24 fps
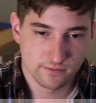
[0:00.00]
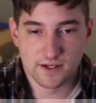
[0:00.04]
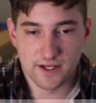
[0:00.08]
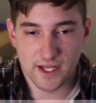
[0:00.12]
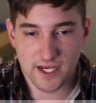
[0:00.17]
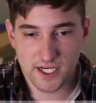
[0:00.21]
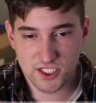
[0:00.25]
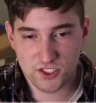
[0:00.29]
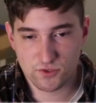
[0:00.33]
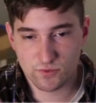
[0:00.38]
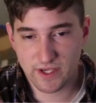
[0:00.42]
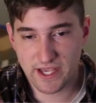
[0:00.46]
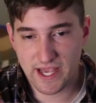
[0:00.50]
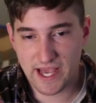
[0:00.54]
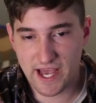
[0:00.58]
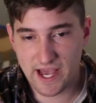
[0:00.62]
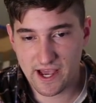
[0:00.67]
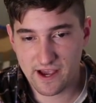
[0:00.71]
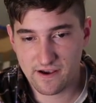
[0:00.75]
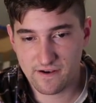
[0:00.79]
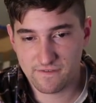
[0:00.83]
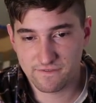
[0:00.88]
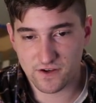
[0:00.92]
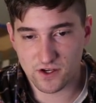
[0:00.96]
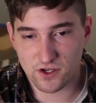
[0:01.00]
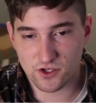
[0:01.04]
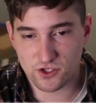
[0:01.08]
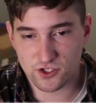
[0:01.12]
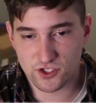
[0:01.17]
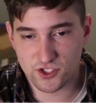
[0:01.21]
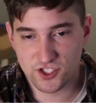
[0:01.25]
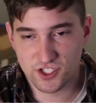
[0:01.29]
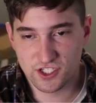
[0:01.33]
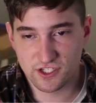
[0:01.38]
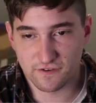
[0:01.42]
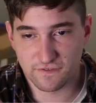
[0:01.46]
Next, we have
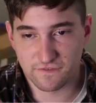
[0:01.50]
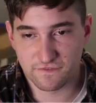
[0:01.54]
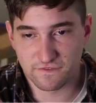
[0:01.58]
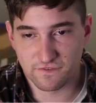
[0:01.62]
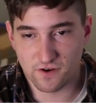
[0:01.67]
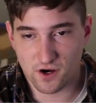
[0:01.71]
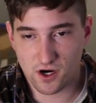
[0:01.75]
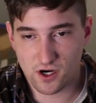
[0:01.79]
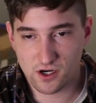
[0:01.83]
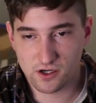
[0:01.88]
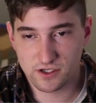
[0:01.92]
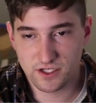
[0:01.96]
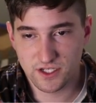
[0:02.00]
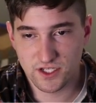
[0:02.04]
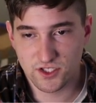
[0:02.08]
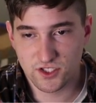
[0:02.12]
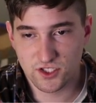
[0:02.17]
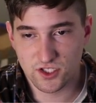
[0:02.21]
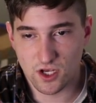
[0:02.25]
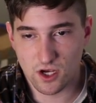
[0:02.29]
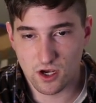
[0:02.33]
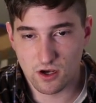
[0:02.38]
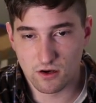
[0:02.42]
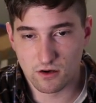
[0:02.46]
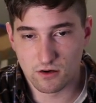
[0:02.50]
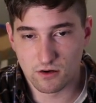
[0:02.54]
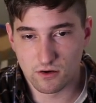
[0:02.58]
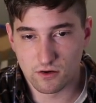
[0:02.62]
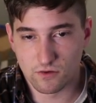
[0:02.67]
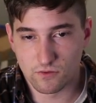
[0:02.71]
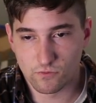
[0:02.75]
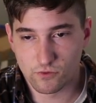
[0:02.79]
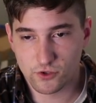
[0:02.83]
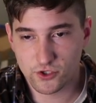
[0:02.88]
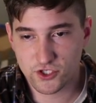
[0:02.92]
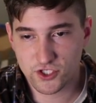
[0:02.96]
Safari
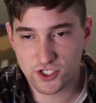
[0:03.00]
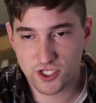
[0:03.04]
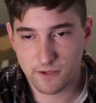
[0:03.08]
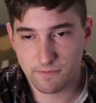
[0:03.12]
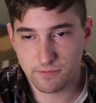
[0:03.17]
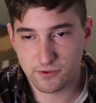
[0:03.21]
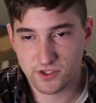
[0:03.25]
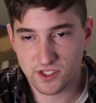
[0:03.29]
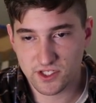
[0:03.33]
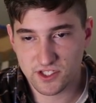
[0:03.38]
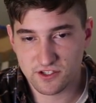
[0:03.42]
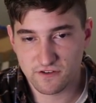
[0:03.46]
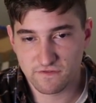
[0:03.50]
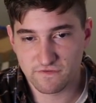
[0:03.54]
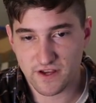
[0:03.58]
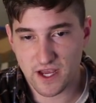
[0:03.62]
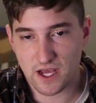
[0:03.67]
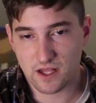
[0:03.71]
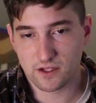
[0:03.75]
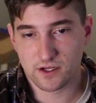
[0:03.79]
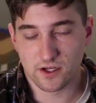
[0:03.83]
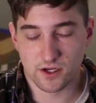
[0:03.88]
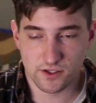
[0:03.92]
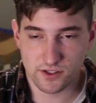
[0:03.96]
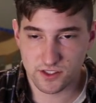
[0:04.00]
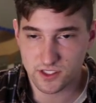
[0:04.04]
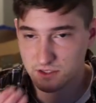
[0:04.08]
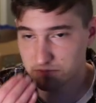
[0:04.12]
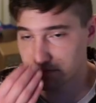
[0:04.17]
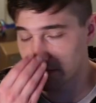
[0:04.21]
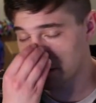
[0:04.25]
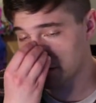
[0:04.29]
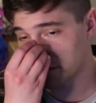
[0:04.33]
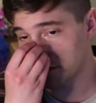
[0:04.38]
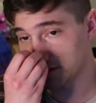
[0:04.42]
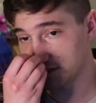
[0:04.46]
Zone. We're just gonna put this in Valid
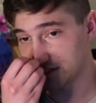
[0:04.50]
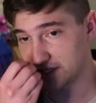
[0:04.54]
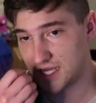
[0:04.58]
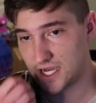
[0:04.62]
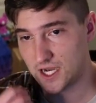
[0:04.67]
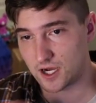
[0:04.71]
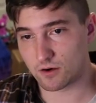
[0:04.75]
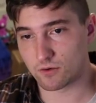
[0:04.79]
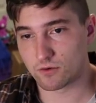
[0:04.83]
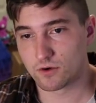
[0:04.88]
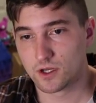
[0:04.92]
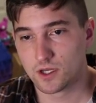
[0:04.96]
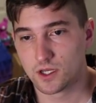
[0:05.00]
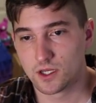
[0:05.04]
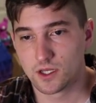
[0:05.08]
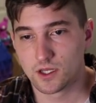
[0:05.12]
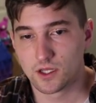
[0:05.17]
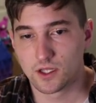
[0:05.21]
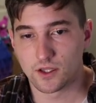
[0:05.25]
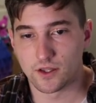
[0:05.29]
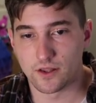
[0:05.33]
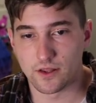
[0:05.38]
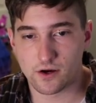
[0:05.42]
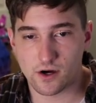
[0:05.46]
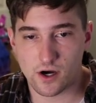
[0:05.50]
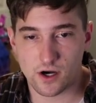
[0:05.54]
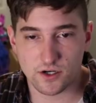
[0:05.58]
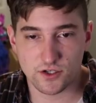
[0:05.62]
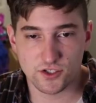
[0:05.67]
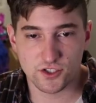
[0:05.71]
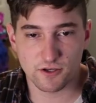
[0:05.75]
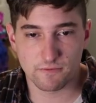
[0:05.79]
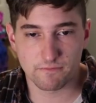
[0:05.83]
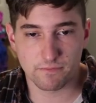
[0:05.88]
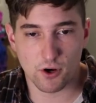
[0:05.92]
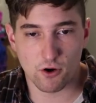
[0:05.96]
Hunting Method. Now, there are
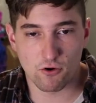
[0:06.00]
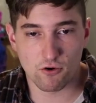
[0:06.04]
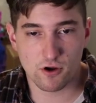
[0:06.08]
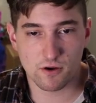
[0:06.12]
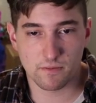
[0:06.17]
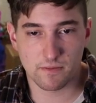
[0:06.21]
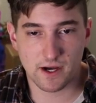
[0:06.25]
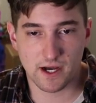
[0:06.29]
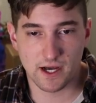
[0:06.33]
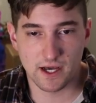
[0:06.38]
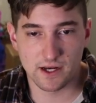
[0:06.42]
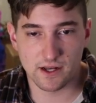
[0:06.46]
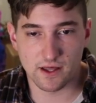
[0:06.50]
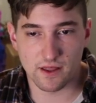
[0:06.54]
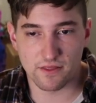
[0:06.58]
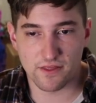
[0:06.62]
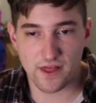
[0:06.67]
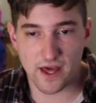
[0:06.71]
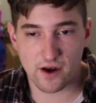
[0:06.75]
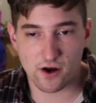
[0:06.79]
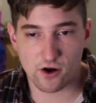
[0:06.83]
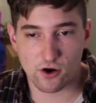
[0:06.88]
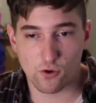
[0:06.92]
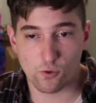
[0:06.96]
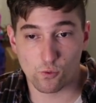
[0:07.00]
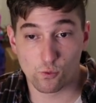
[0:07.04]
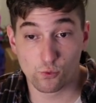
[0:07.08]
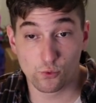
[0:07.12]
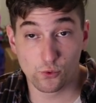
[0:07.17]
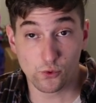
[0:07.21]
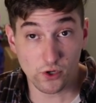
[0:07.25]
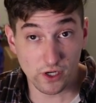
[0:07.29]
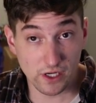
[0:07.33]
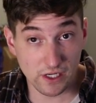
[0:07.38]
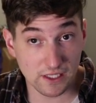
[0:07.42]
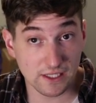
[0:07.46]
some Pokemon that are
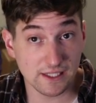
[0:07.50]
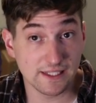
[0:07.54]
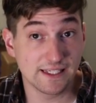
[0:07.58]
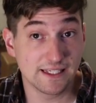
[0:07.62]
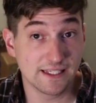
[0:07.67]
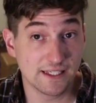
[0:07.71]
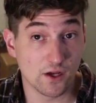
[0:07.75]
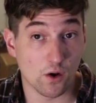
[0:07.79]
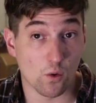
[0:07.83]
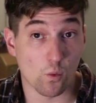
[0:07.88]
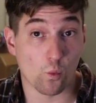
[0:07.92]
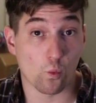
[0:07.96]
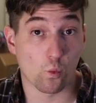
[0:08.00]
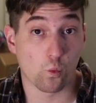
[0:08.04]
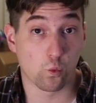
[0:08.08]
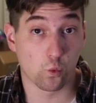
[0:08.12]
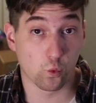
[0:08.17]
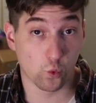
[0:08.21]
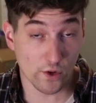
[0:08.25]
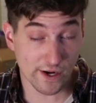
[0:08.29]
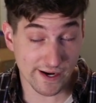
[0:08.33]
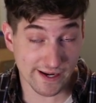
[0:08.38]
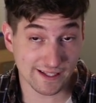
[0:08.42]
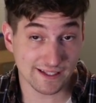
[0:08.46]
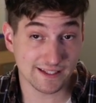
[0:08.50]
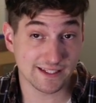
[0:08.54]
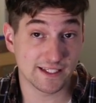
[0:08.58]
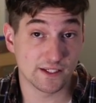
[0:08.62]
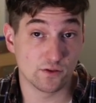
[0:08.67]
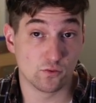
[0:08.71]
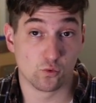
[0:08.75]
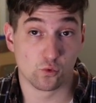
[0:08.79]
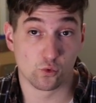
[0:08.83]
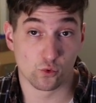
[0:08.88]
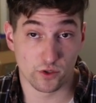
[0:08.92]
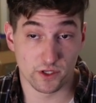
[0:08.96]
really,
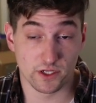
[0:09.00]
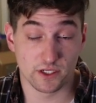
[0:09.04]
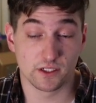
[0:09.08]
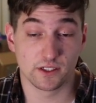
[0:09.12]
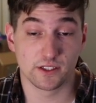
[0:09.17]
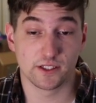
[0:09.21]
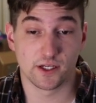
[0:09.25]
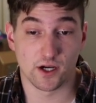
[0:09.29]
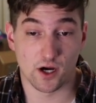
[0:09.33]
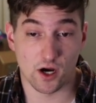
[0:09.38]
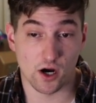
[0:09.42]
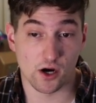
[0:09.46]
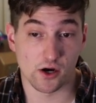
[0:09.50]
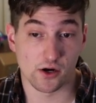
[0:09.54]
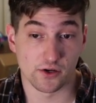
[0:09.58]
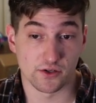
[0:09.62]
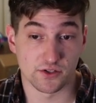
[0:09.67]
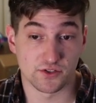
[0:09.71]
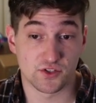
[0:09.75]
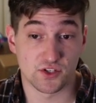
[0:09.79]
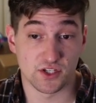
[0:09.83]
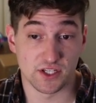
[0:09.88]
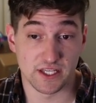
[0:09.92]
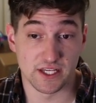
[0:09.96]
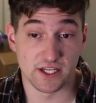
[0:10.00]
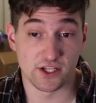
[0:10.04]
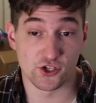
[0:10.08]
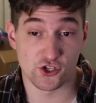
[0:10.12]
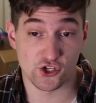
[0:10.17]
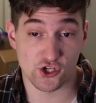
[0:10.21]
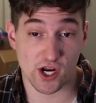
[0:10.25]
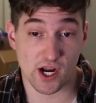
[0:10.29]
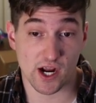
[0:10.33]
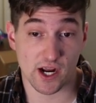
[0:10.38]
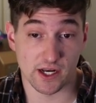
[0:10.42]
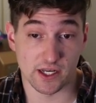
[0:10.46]
really, really hard to get
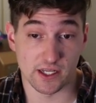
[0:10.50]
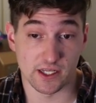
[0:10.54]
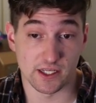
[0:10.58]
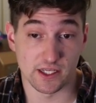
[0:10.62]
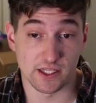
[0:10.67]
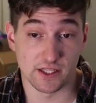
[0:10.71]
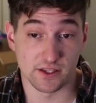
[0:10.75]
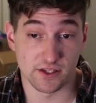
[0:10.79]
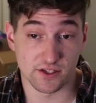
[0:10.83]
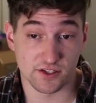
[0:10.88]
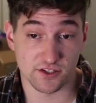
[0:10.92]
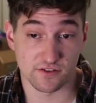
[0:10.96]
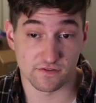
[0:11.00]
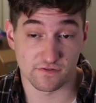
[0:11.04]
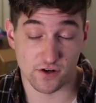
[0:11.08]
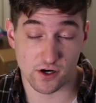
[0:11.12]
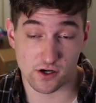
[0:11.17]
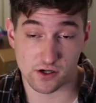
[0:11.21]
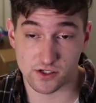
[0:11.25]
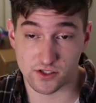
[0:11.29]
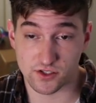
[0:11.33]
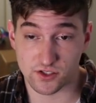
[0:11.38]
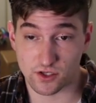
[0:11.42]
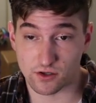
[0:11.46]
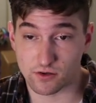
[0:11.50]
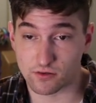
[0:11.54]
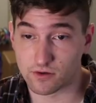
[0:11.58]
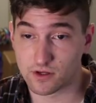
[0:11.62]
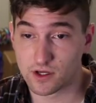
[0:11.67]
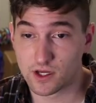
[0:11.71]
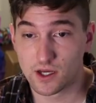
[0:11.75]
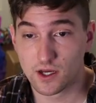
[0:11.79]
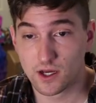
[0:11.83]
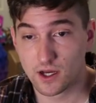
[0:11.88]
shiny in the Safari Zone.